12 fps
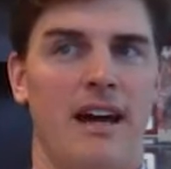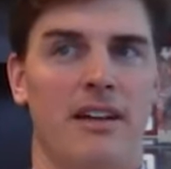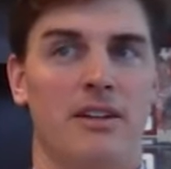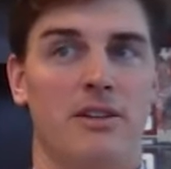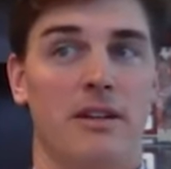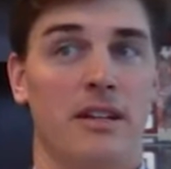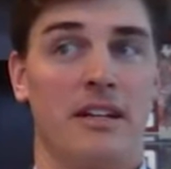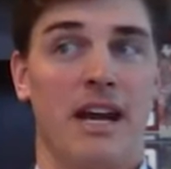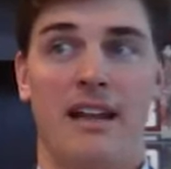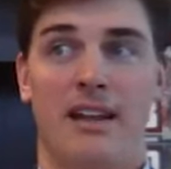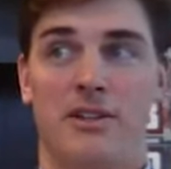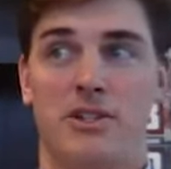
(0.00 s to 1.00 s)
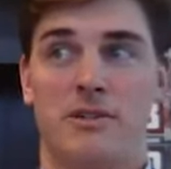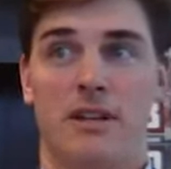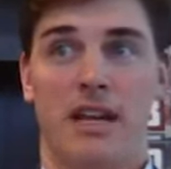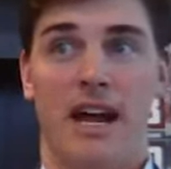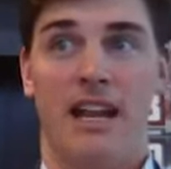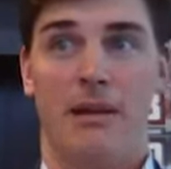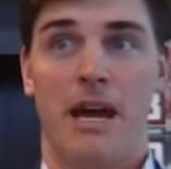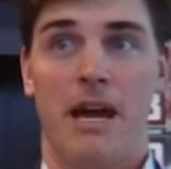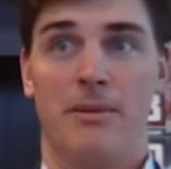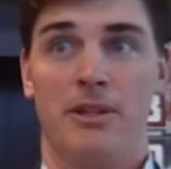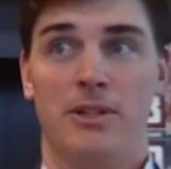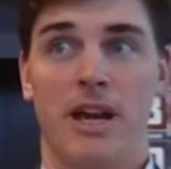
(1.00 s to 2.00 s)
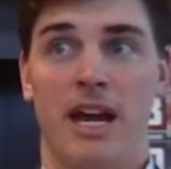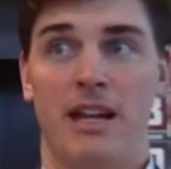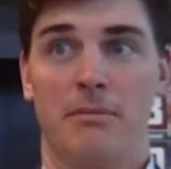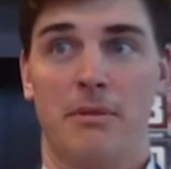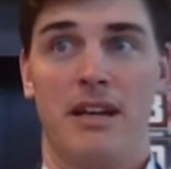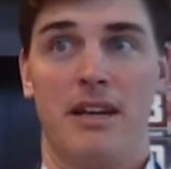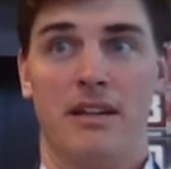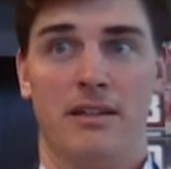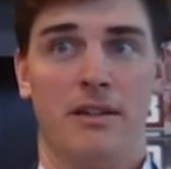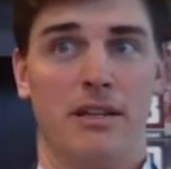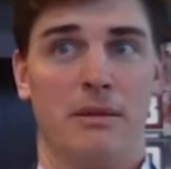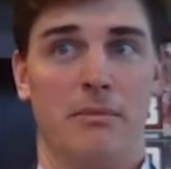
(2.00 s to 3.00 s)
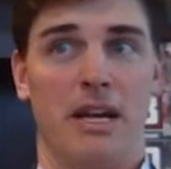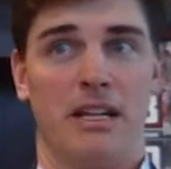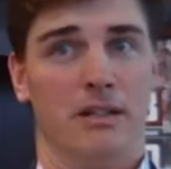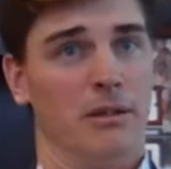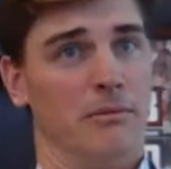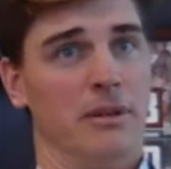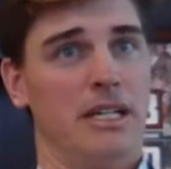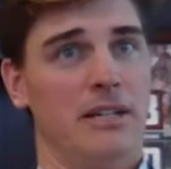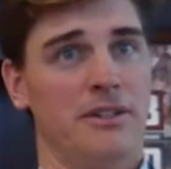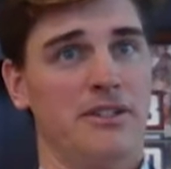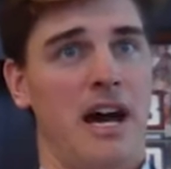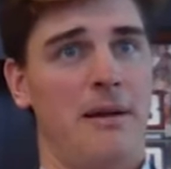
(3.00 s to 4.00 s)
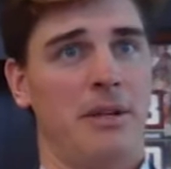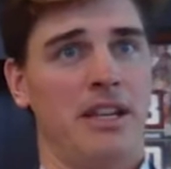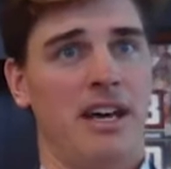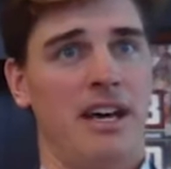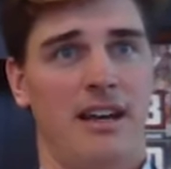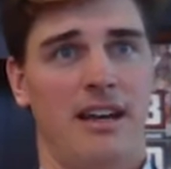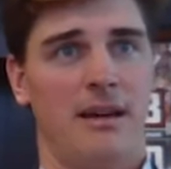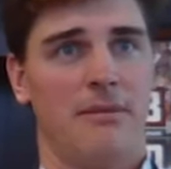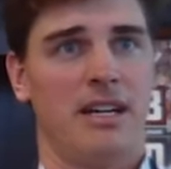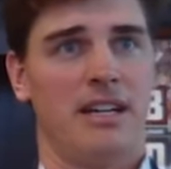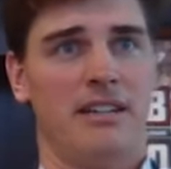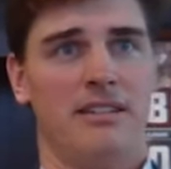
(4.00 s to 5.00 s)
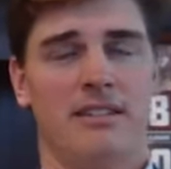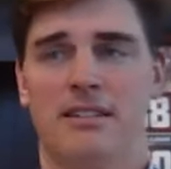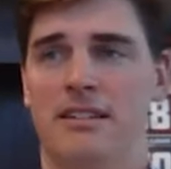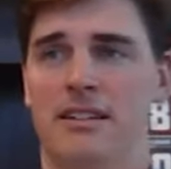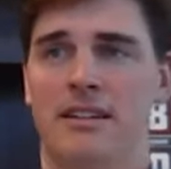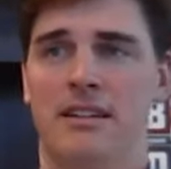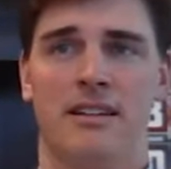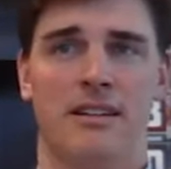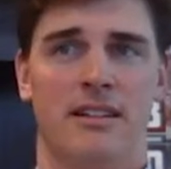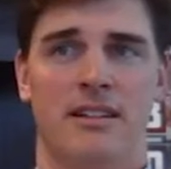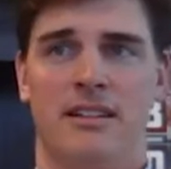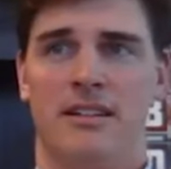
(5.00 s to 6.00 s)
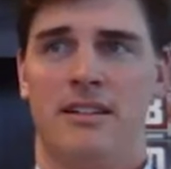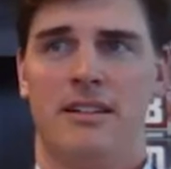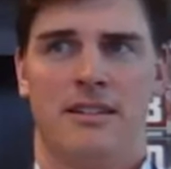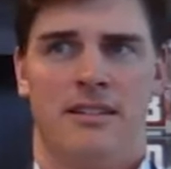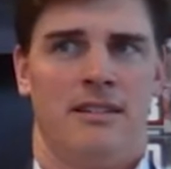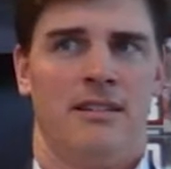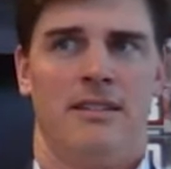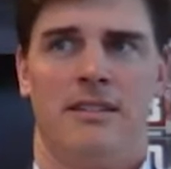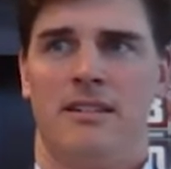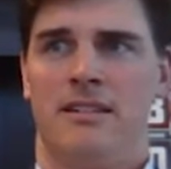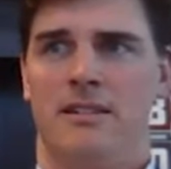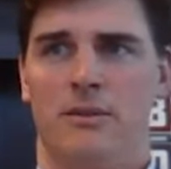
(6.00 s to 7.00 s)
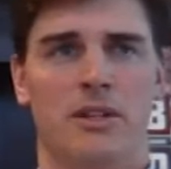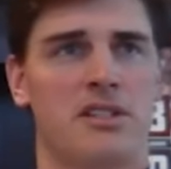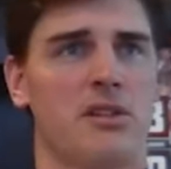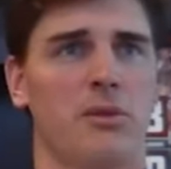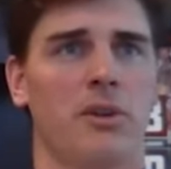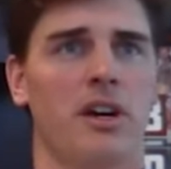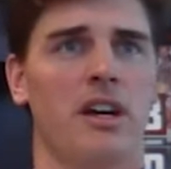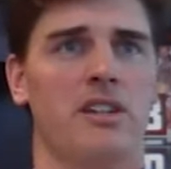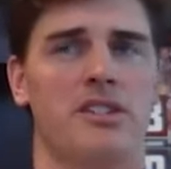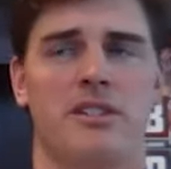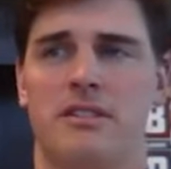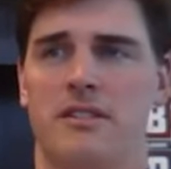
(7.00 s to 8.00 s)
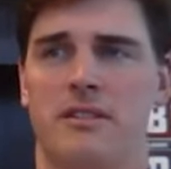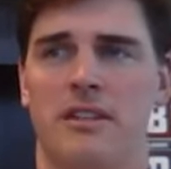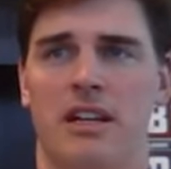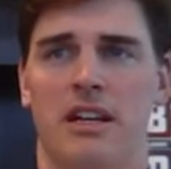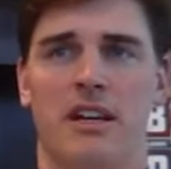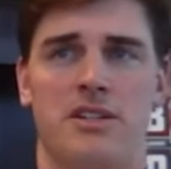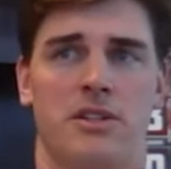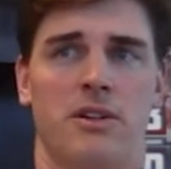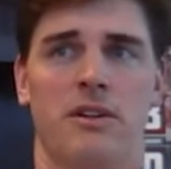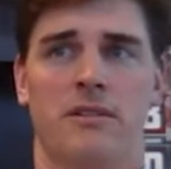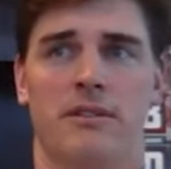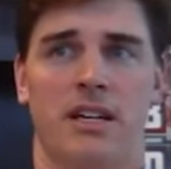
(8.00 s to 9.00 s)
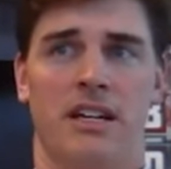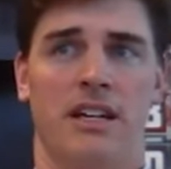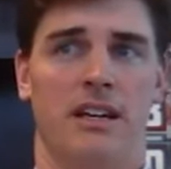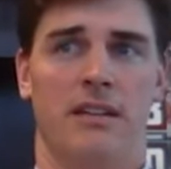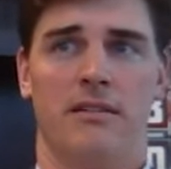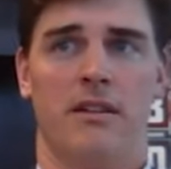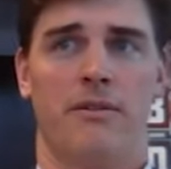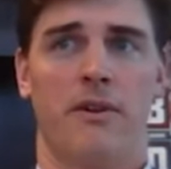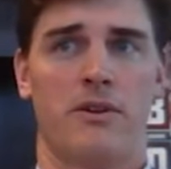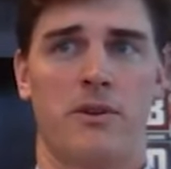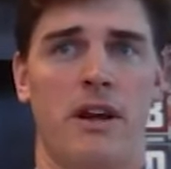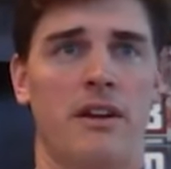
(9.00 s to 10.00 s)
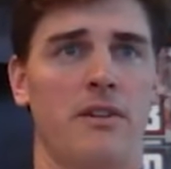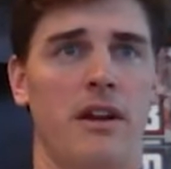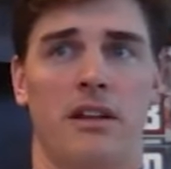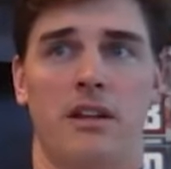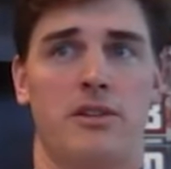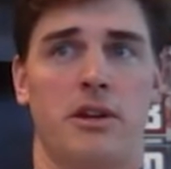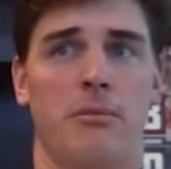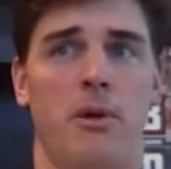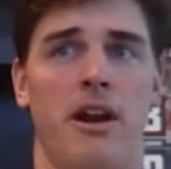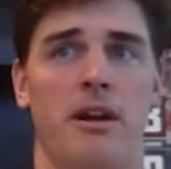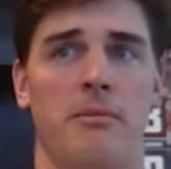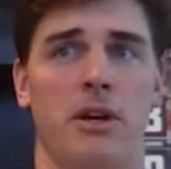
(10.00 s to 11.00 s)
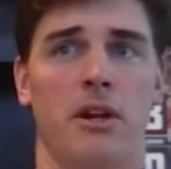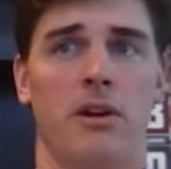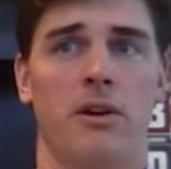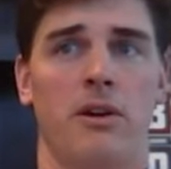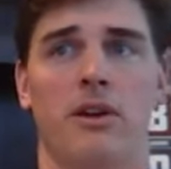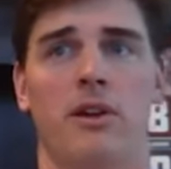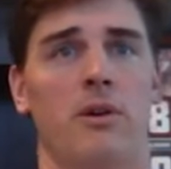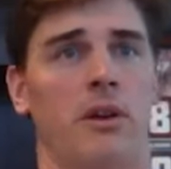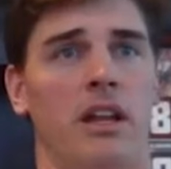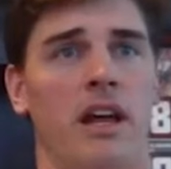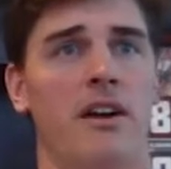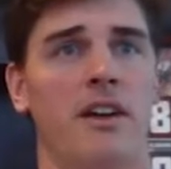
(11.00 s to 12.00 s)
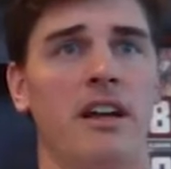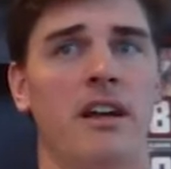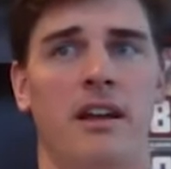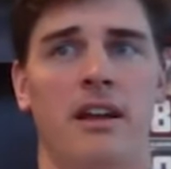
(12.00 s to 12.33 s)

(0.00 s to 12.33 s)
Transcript: In, in college at Alabama, you got it made. You get to make a little money on top of that. I mean, yeah, right what's the rush? Unless you're yeah. again a, a, first round draft, unless you're a Brandon Miller or a Noah Clowney.